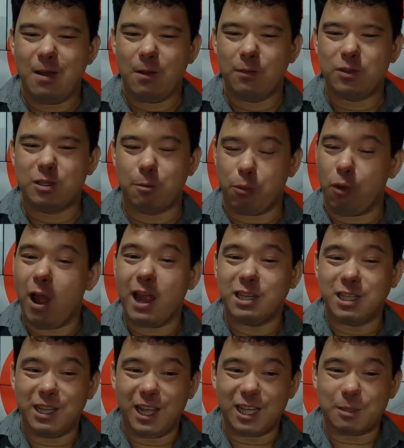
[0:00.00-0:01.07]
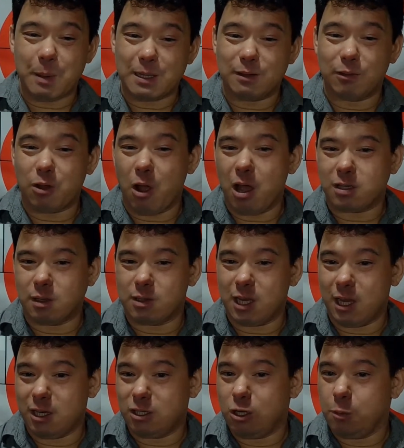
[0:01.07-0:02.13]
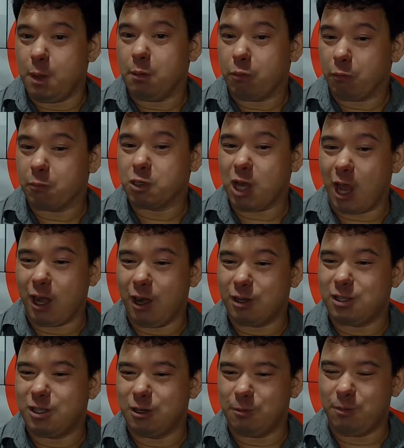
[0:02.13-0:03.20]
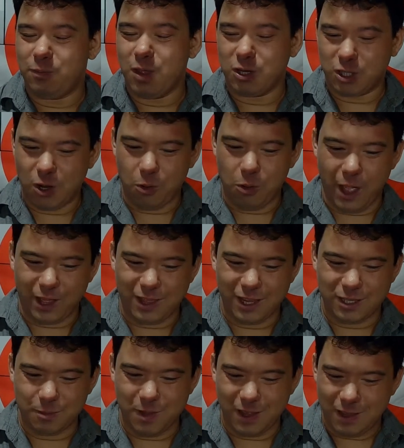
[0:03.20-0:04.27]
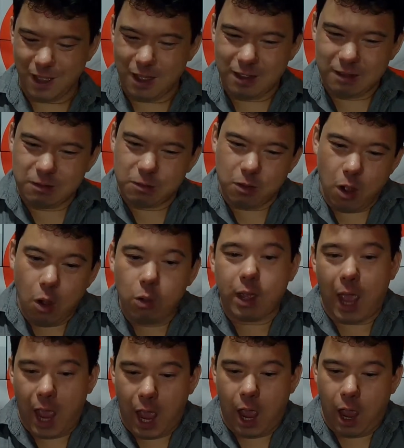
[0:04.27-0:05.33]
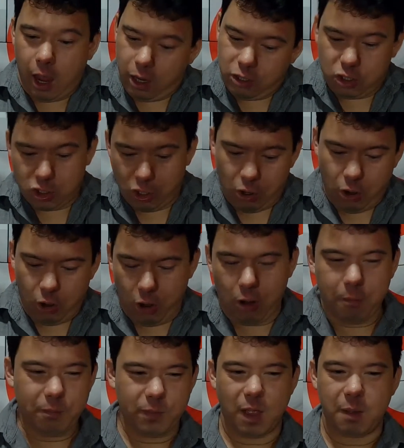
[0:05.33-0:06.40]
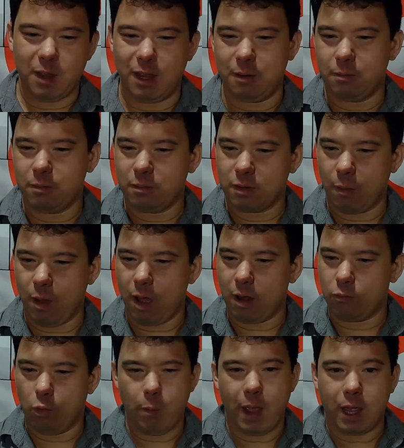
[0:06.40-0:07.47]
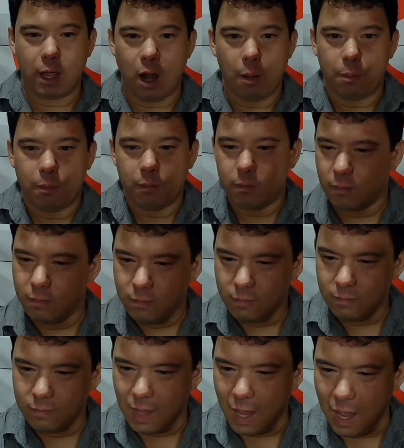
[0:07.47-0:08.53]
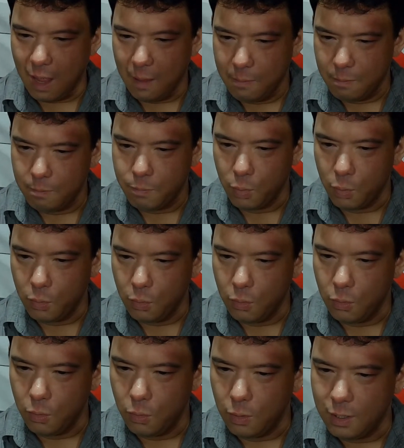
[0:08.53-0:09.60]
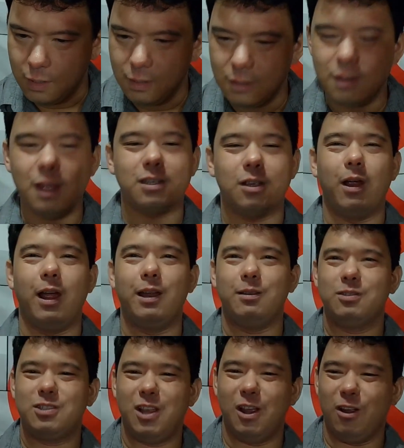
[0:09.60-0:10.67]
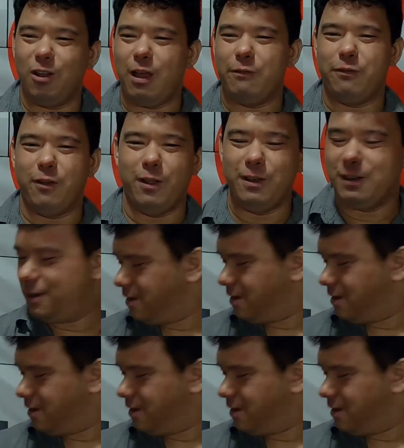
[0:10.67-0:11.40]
surprisingly expensive cost of sending 2 people from China to a show like this. I'm like, okay, sure. I mean, come on, we'll make it up. Yeah, boo. It's all right. Jerry will have fun.